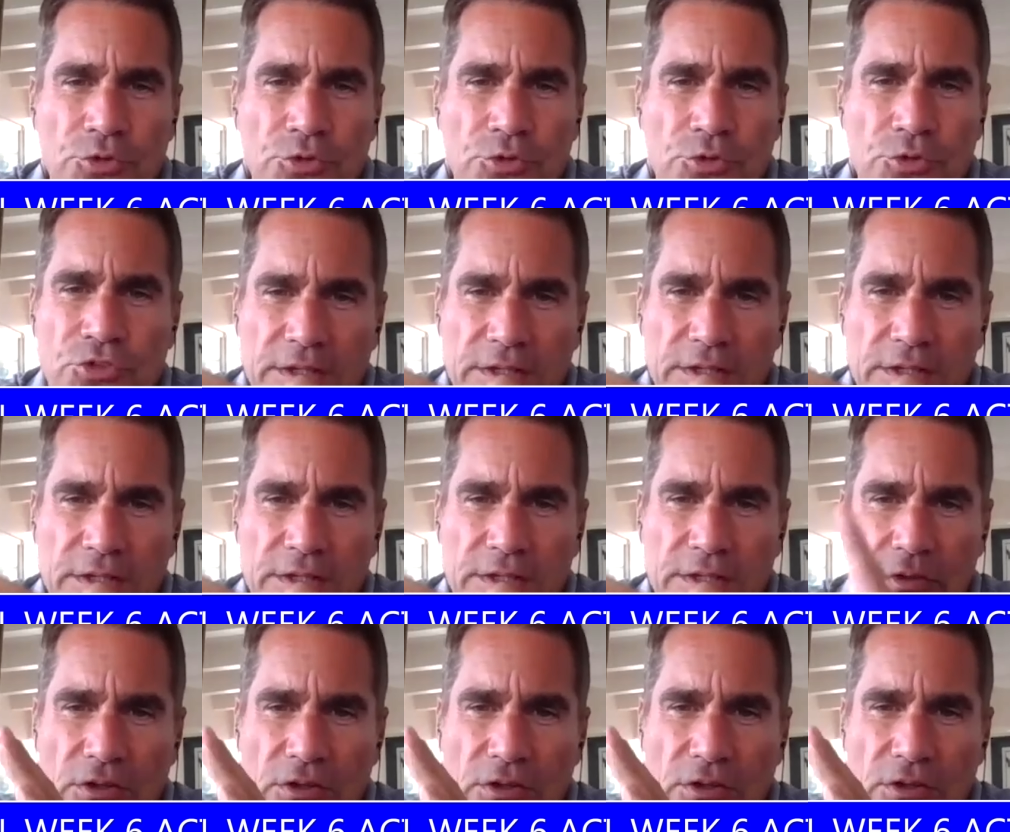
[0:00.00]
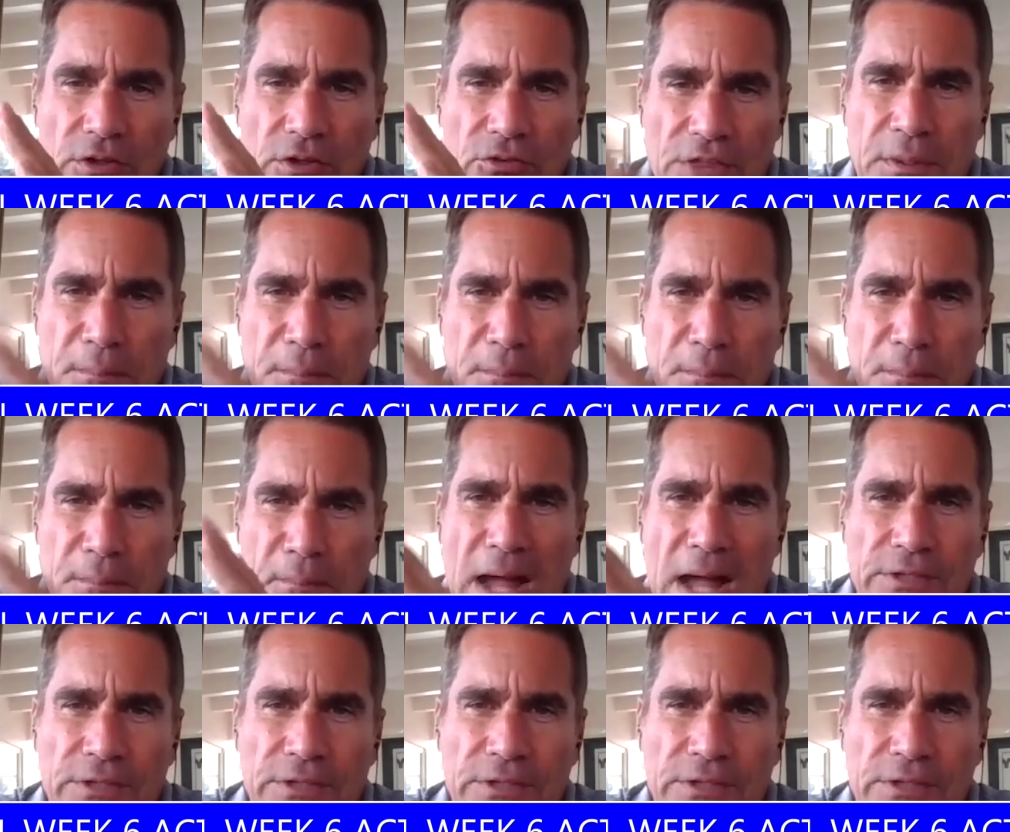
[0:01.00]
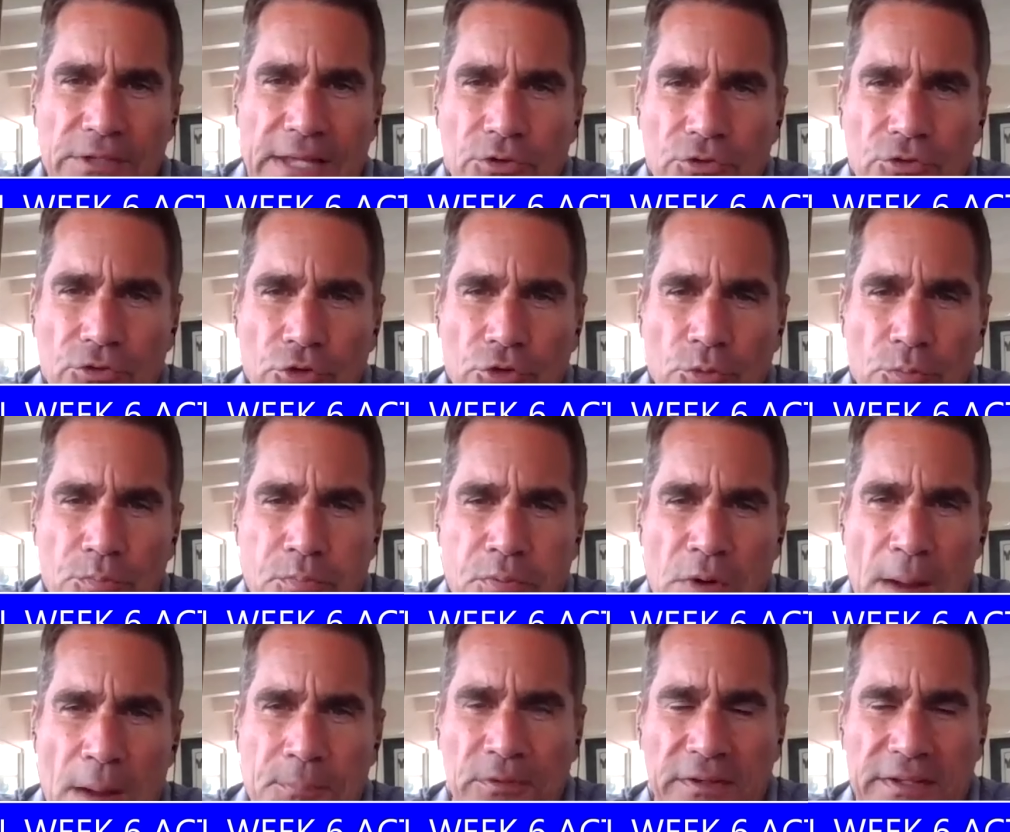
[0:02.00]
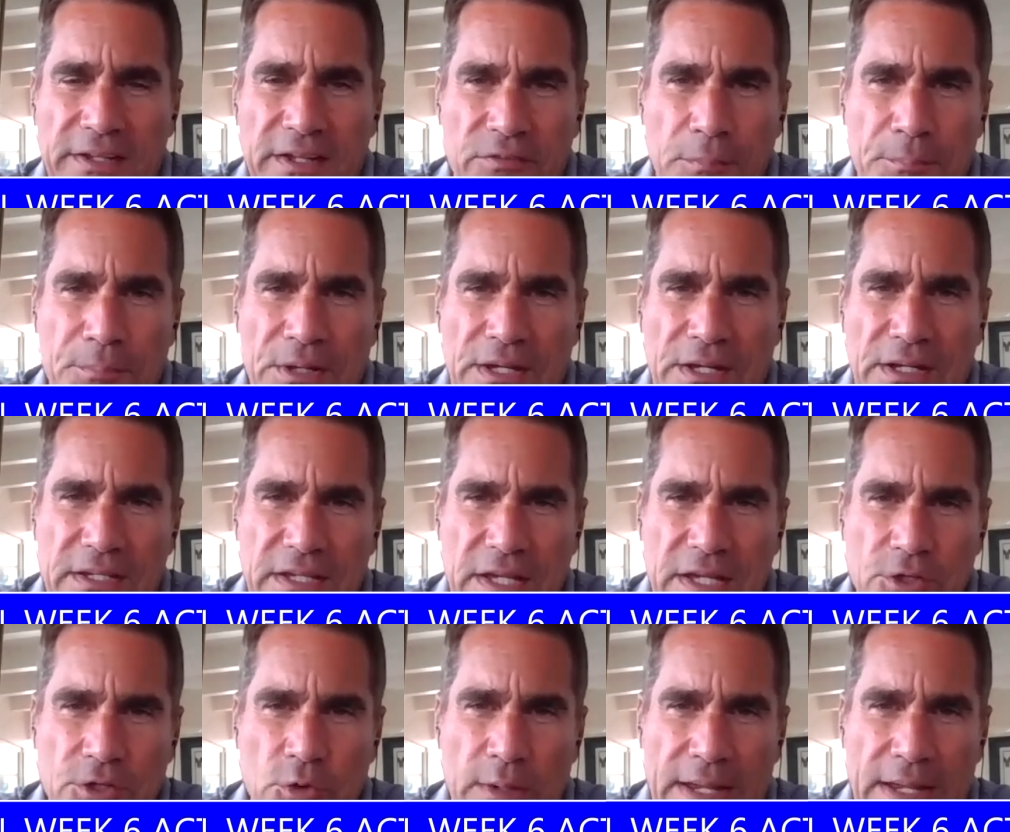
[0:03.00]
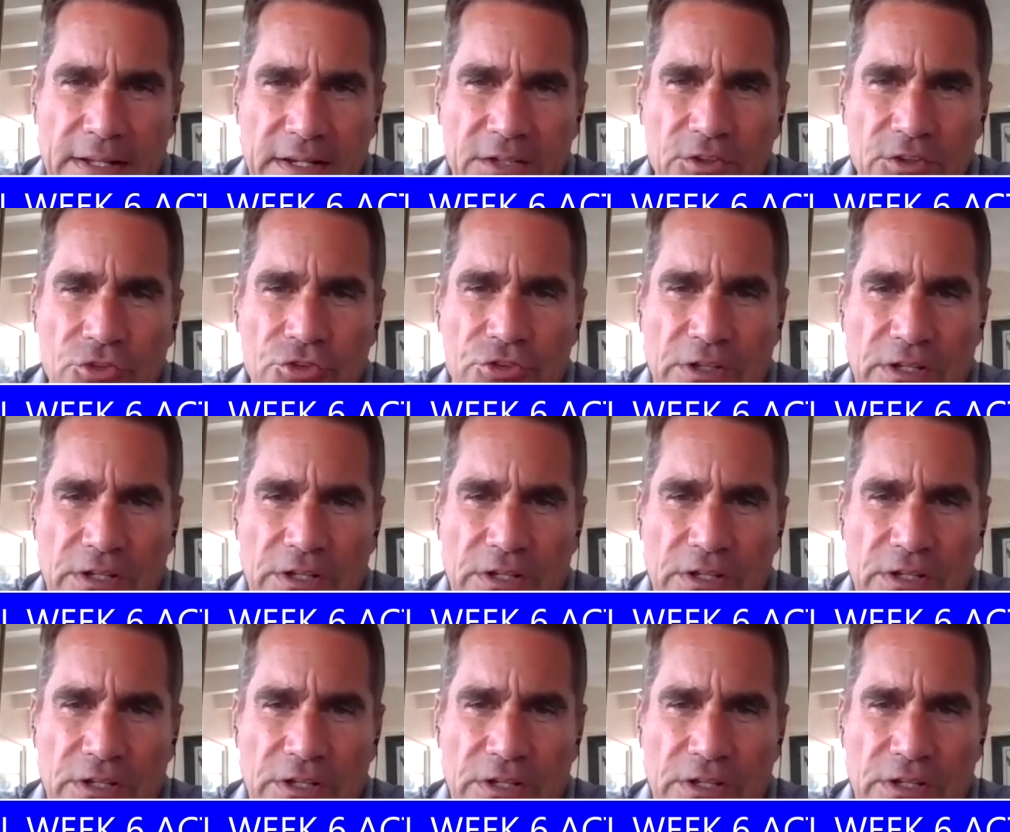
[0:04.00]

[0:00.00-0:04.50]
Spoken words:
which you said nothing modeled out to properly give a pick, yet you